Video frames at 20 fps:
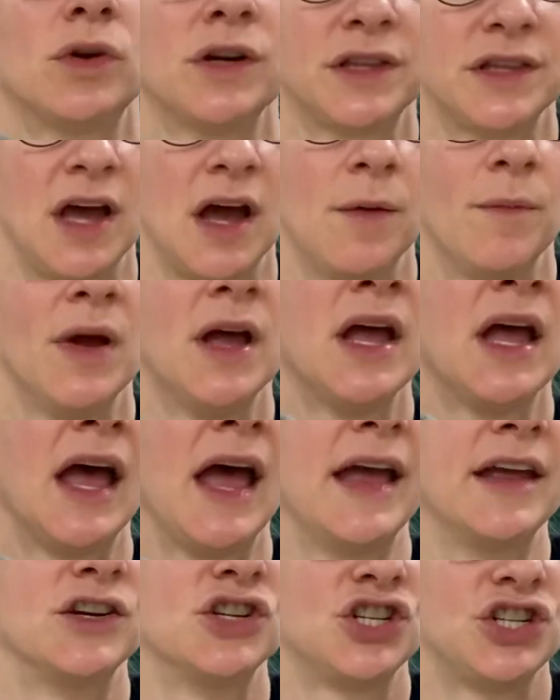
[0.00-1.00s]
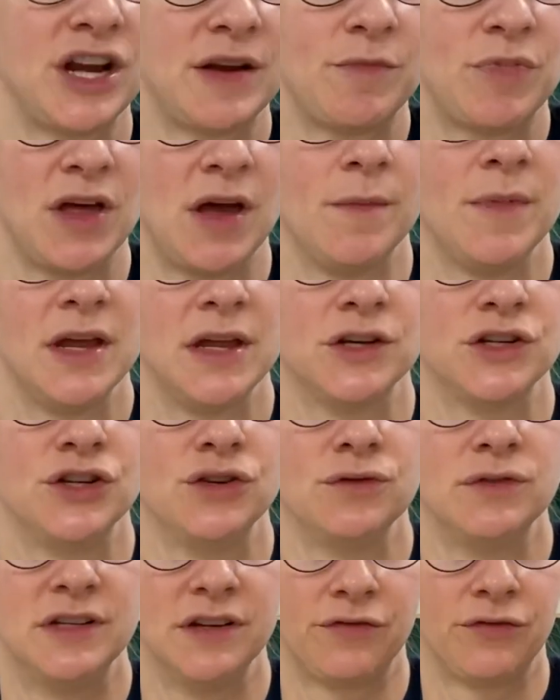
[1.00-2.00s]
them and shape them
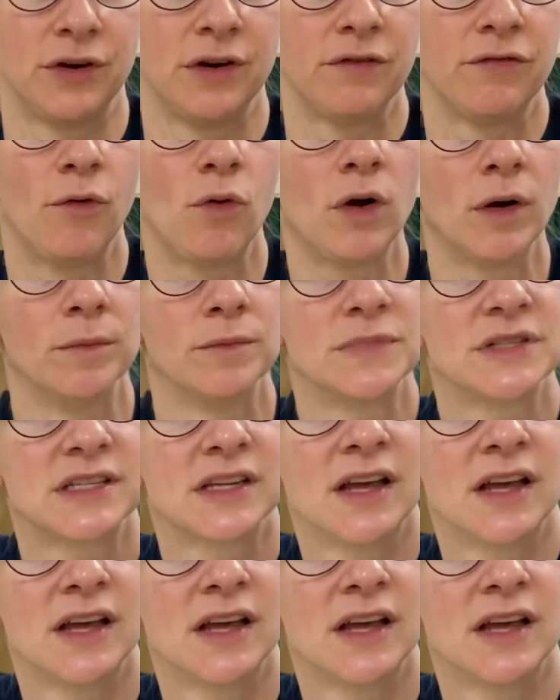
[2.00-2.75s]
into different forms.